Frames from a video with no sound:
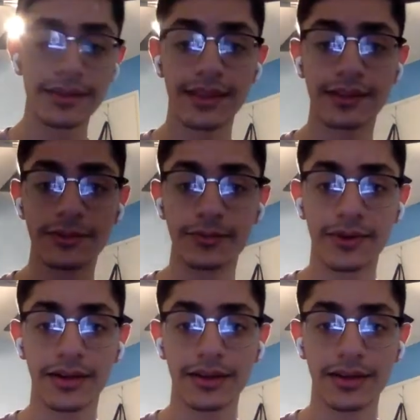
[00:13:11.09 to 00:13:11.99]
Thank you
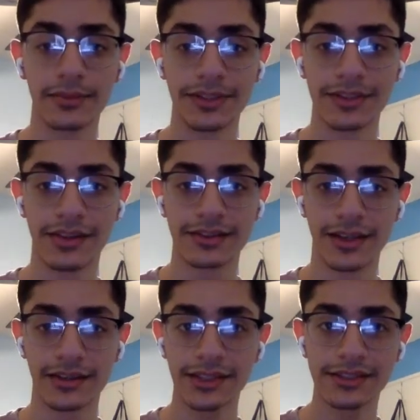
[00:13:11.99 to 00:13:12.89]
for coming to the
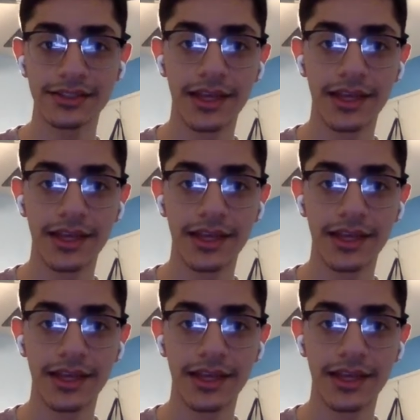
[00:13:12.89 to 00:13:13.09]
second lesson.